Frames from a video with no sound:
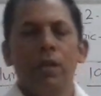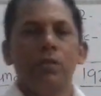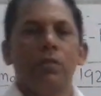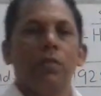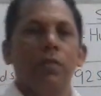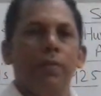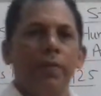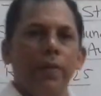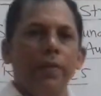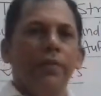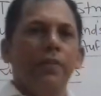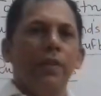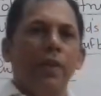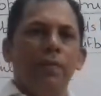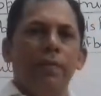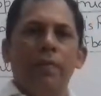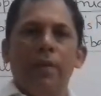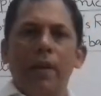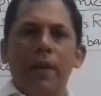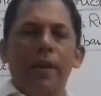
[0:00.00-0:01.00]
so first
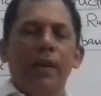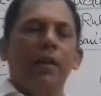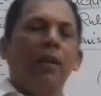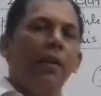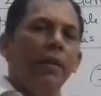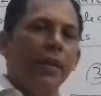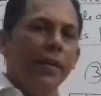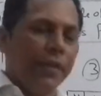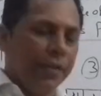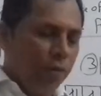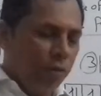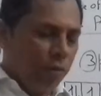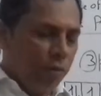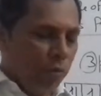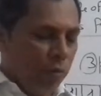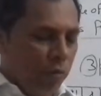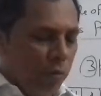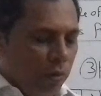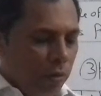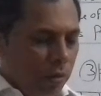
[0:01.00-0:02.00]
of all, according to
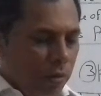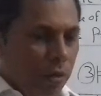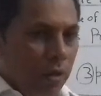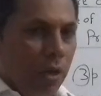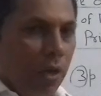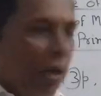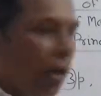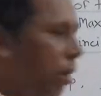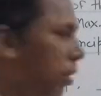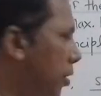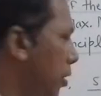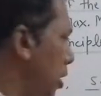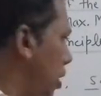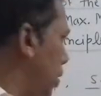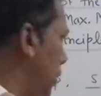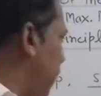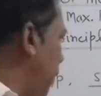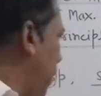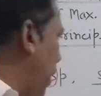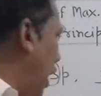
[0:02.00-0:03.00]
rule,
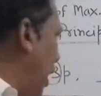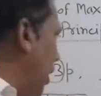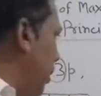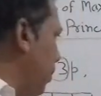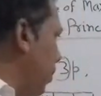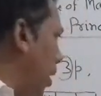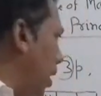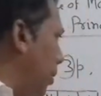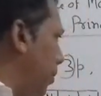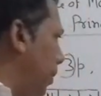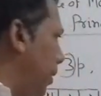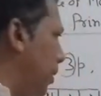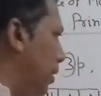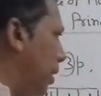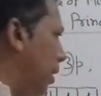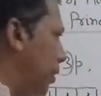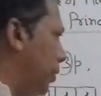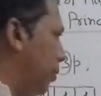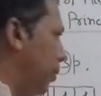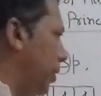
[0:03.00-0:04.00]
these 5
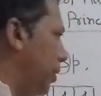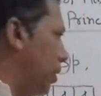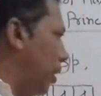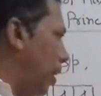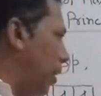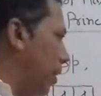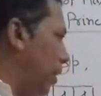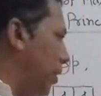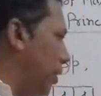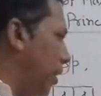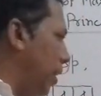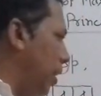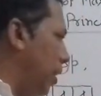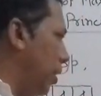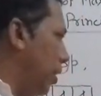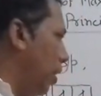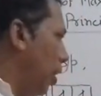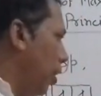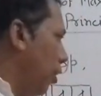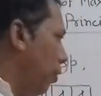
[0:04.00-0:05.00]
orbitals which are
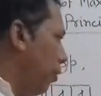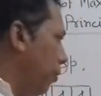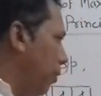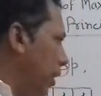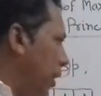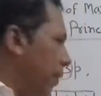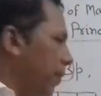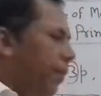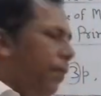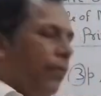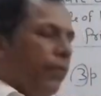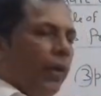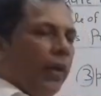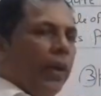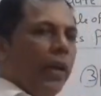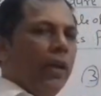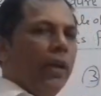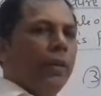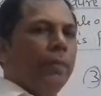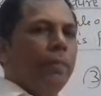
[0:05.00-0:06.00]
rated will
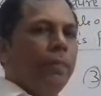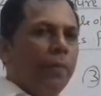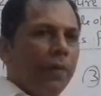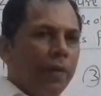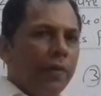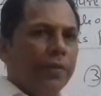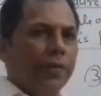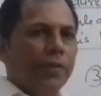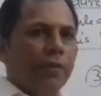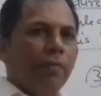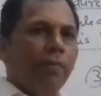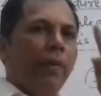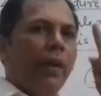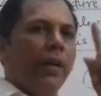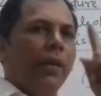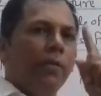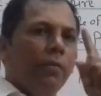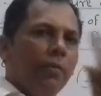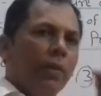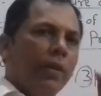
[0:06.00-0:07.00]
filled first by